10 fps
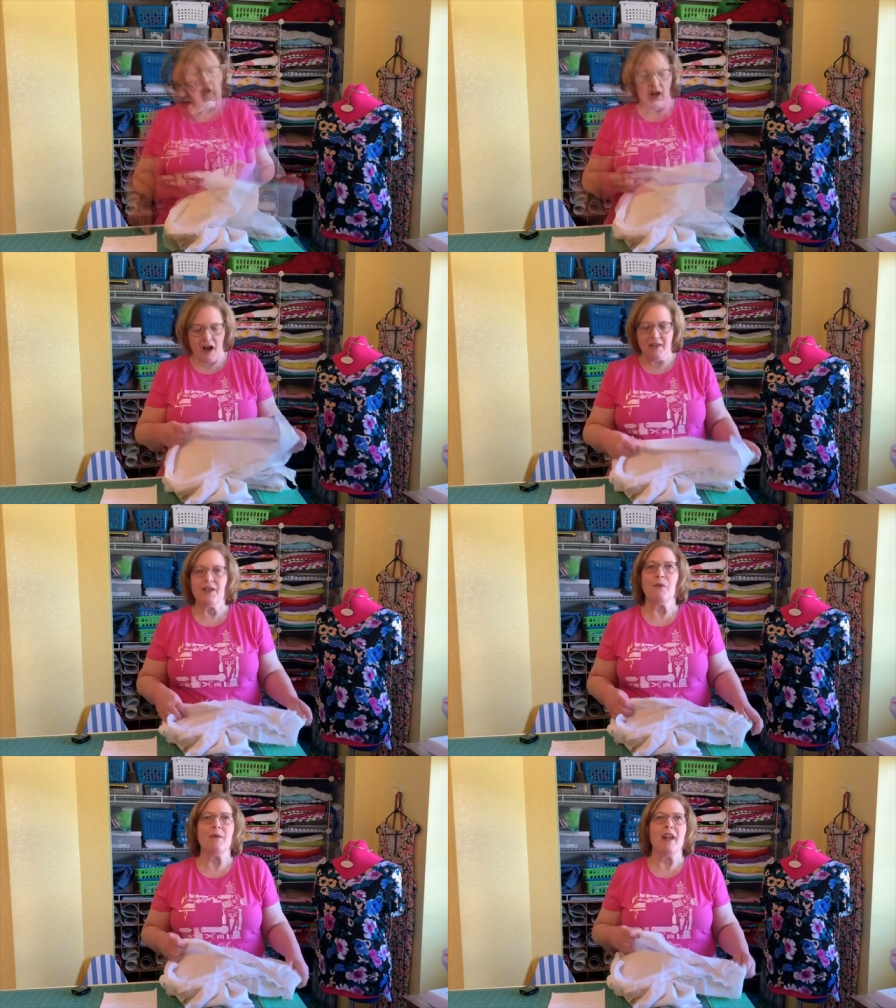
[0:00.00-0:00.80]

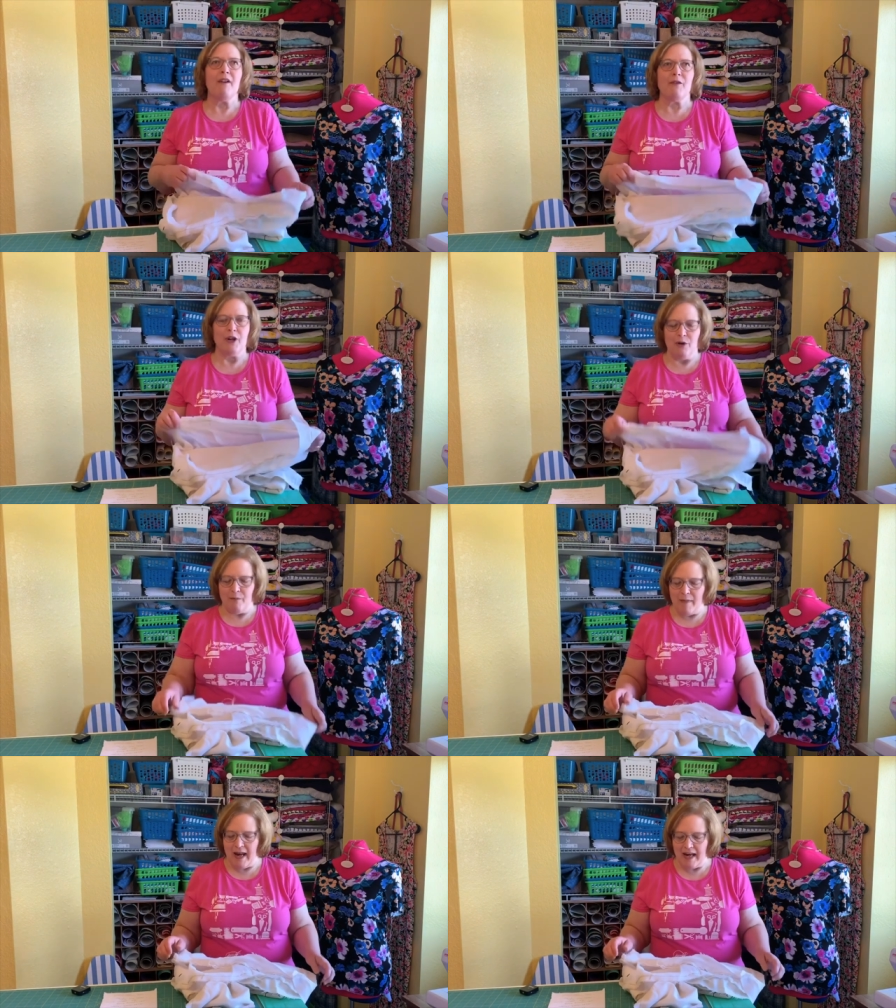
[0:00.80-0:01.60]
Also, whenever you
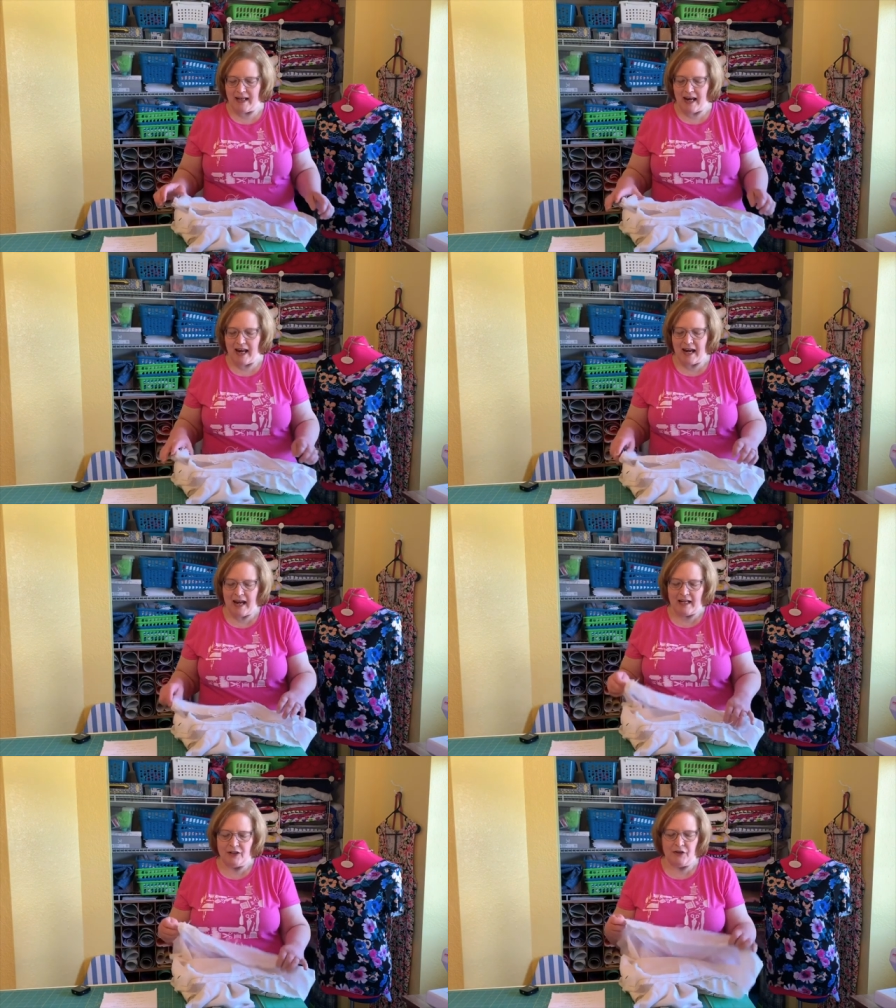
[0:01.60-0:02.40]
make
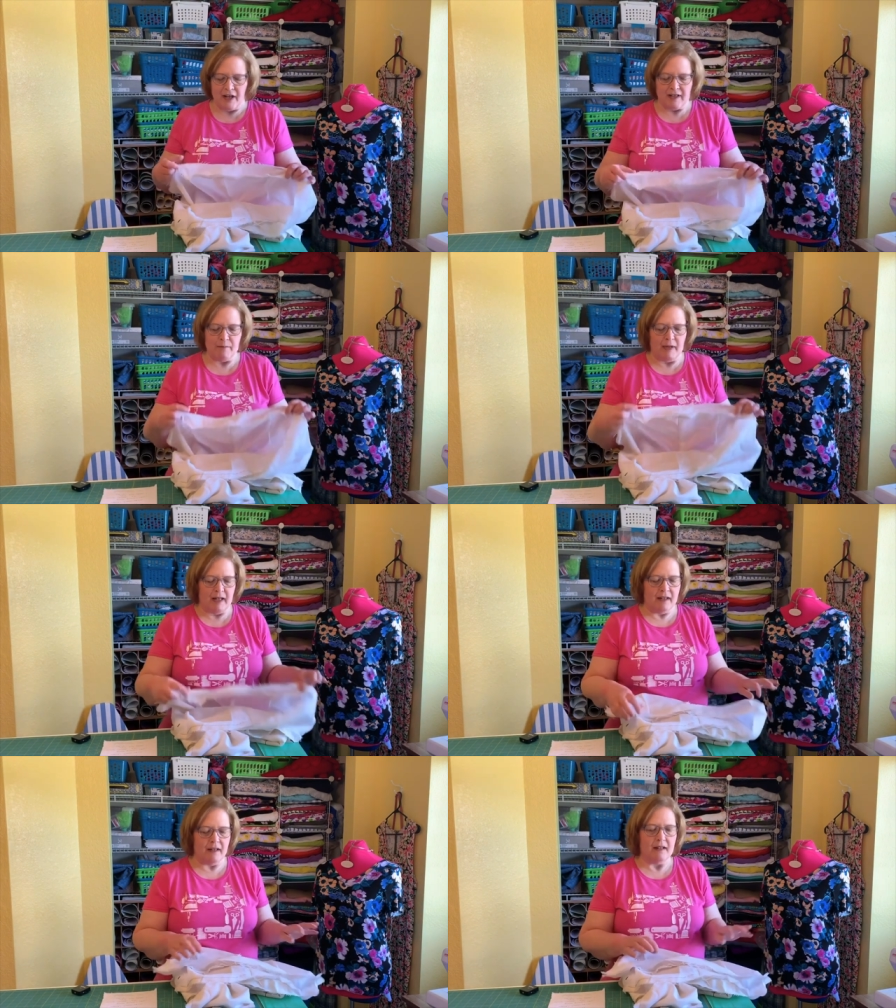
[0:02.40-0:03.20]
an
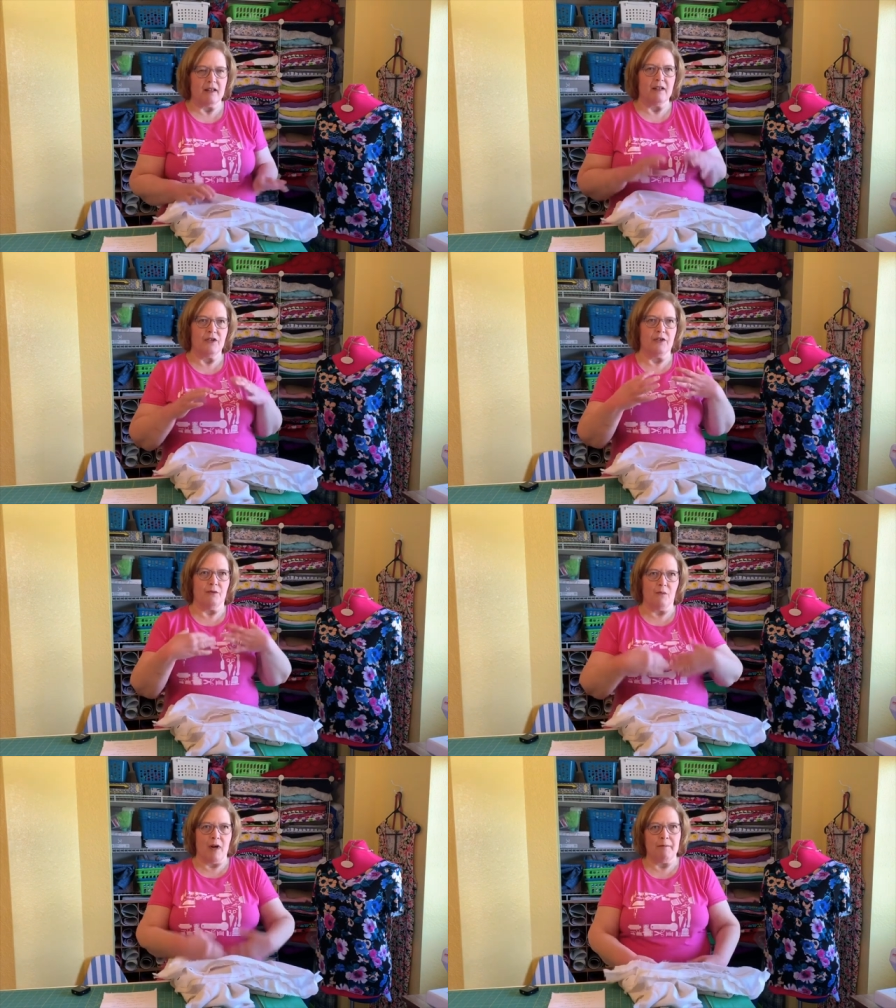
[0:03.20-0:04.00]
adjustment
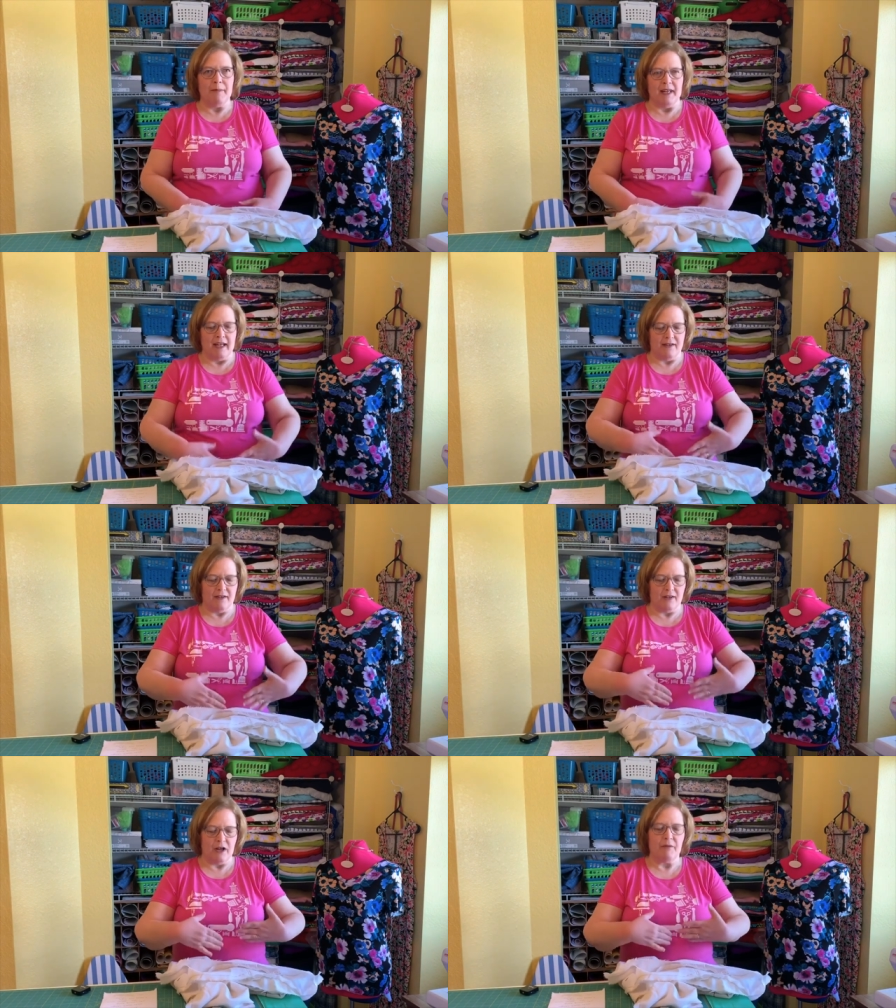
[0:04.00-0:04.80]
to one
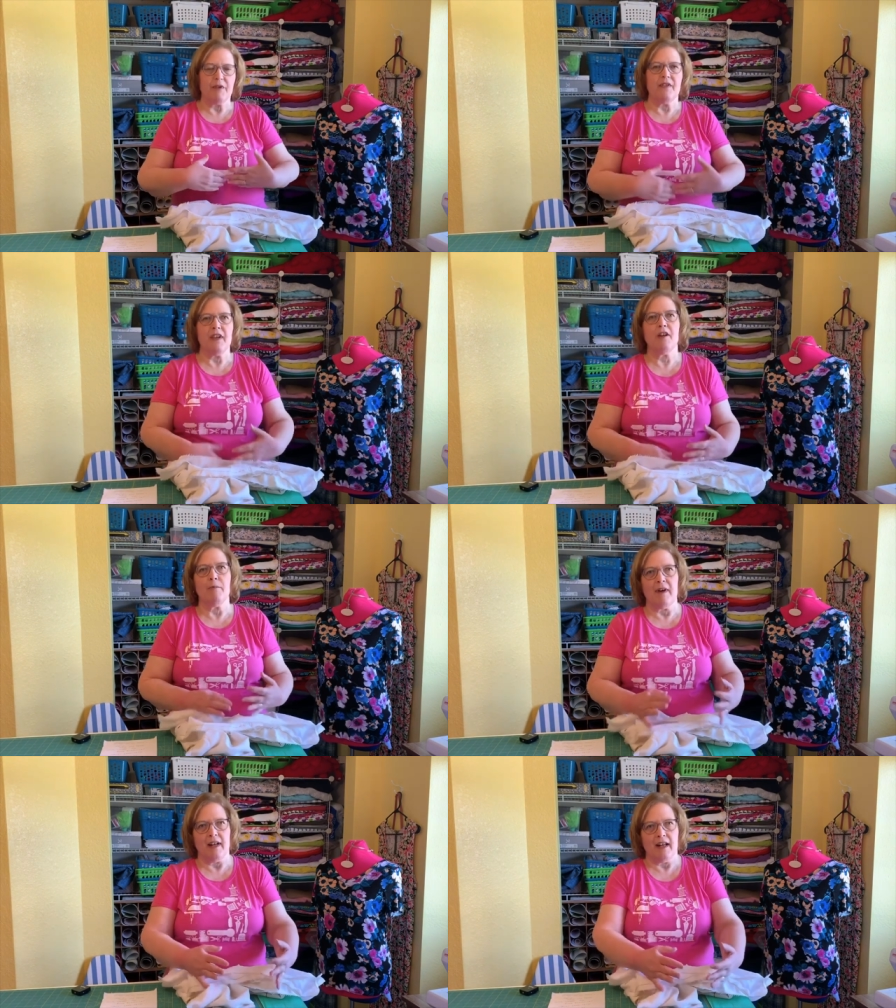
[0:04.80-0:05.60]
piece, you have to think
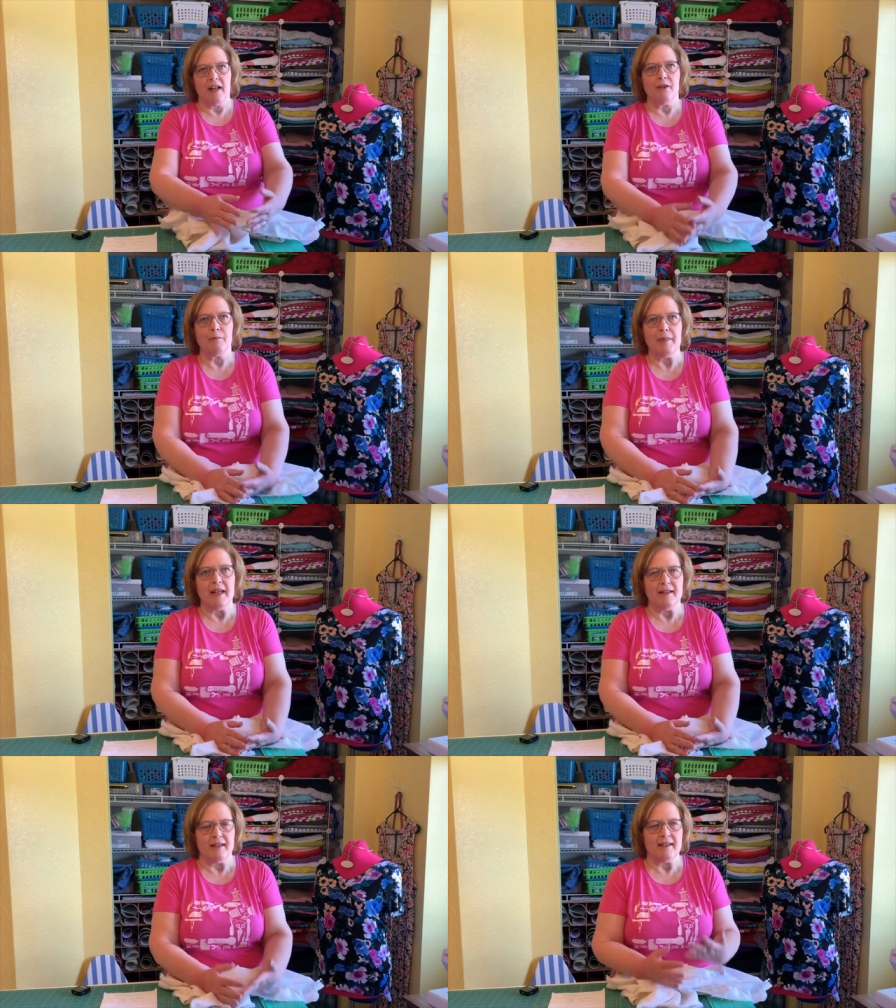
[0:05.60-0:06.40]
about any other
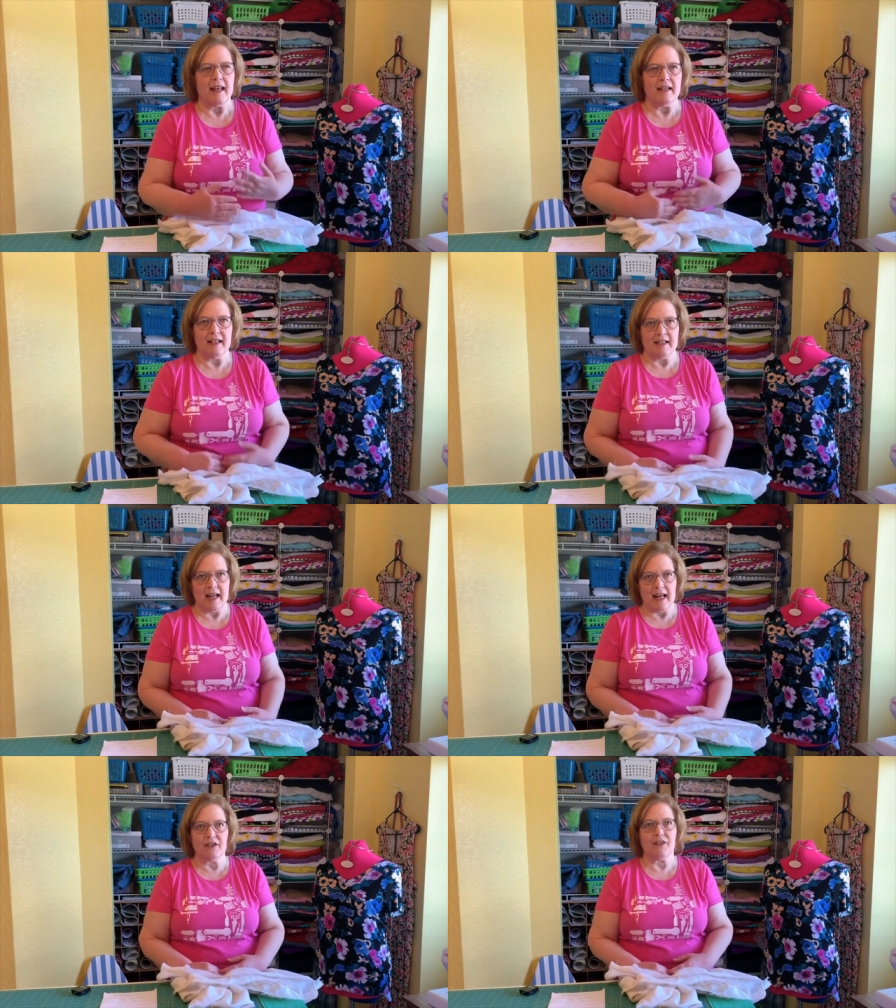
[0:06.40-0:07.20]
pieces that it
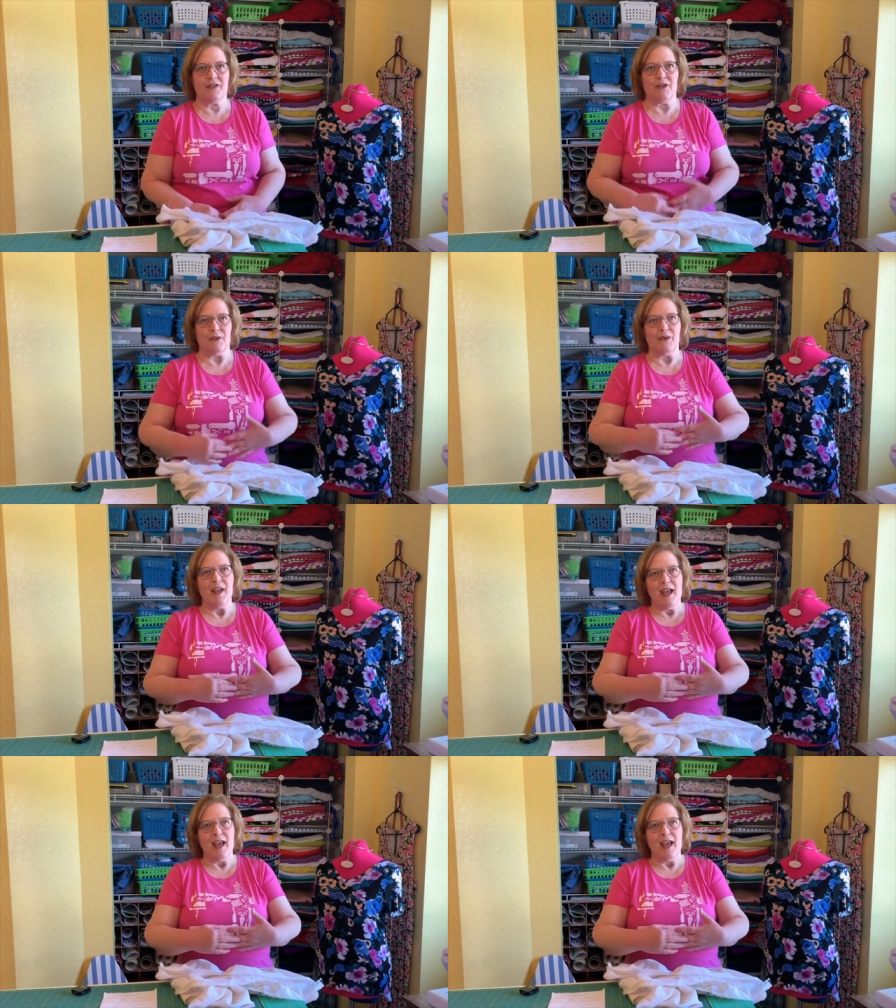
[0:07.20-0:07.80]
attaches to,